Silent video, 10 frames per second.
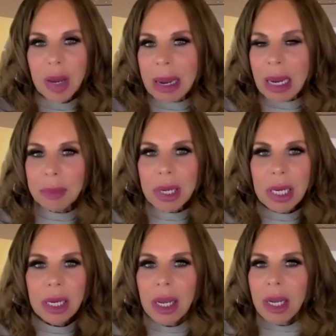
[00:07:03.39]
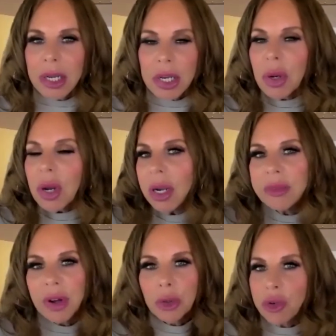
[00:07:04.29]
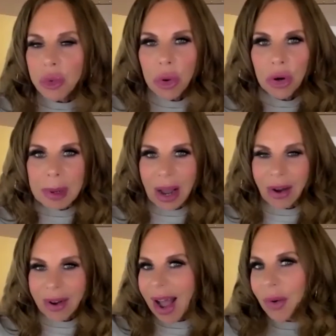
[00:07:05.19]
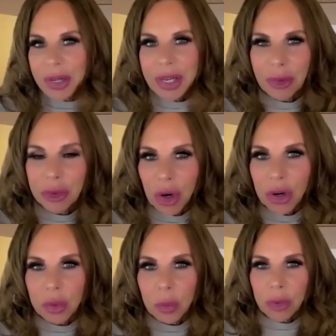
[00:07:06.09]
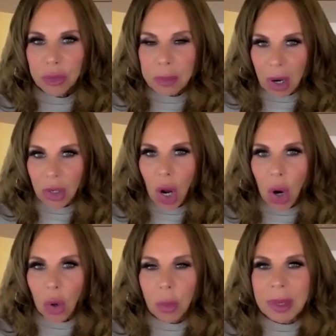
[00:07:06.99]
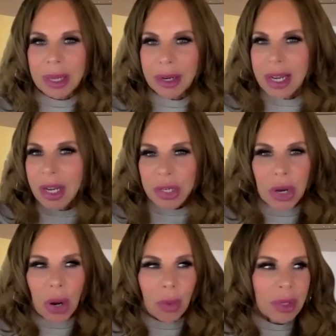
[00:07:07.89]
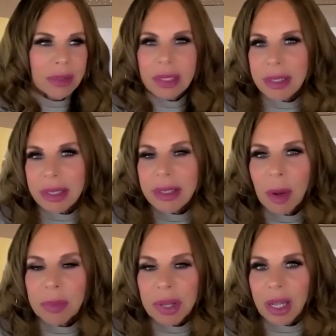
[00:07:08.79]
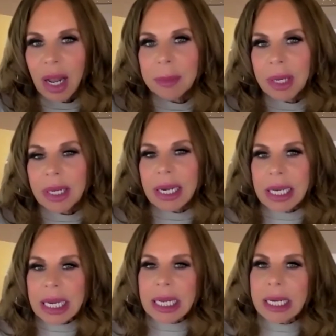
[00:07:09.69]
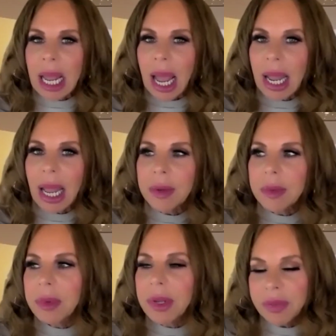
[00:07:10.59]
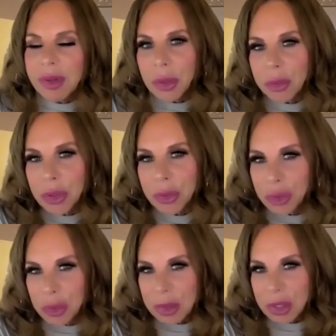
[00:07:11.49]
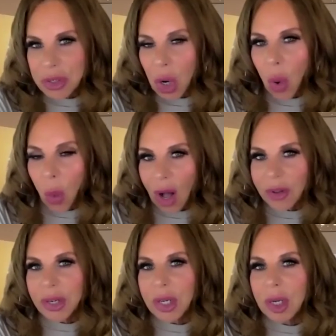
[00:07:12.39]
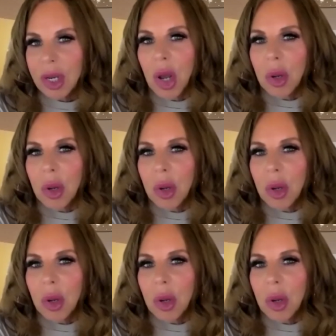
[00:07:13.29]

They might be, you know, kind of unsure about how to get started with smart home and you know is, is this something that i'm going to need and, and, giving those consumers a quality